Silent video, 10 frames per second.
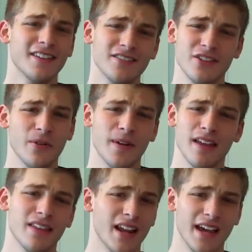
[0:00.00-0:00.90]
There's no
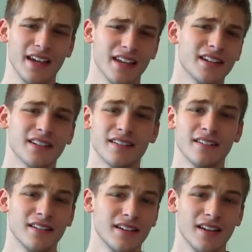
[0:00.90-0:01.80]
way that I can
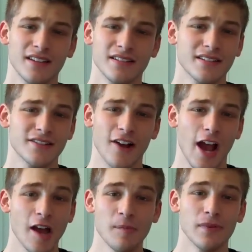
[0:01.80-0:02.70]

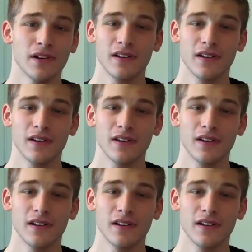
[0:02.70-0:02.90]
describe